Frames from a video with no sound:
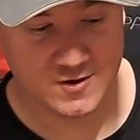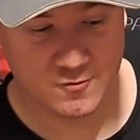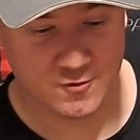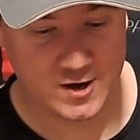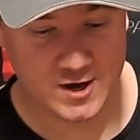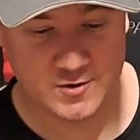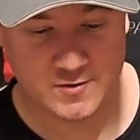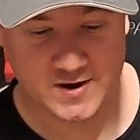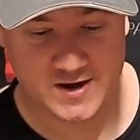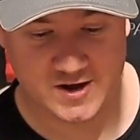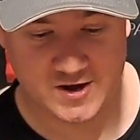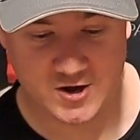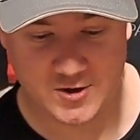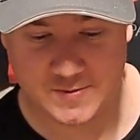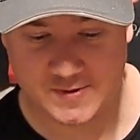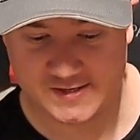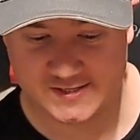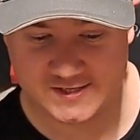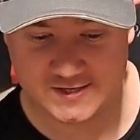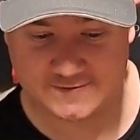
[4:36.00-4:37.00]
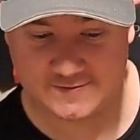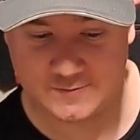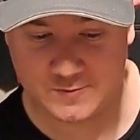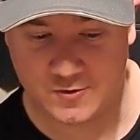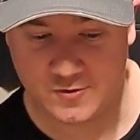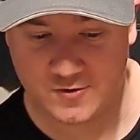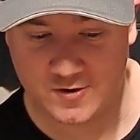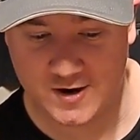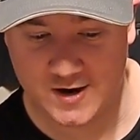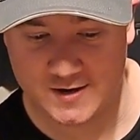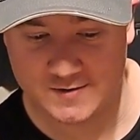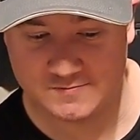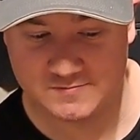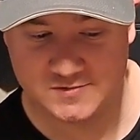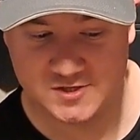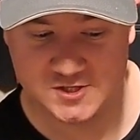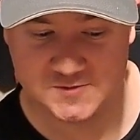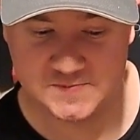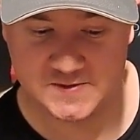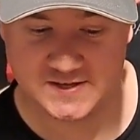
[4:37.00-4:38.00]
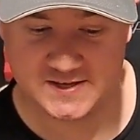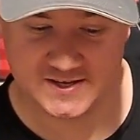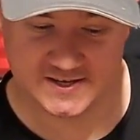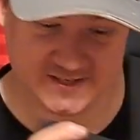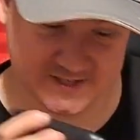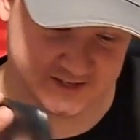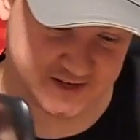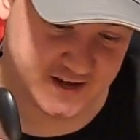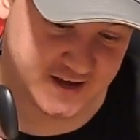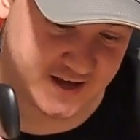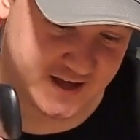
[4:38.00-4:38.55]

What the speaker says: Why do I call myself a moron? Just because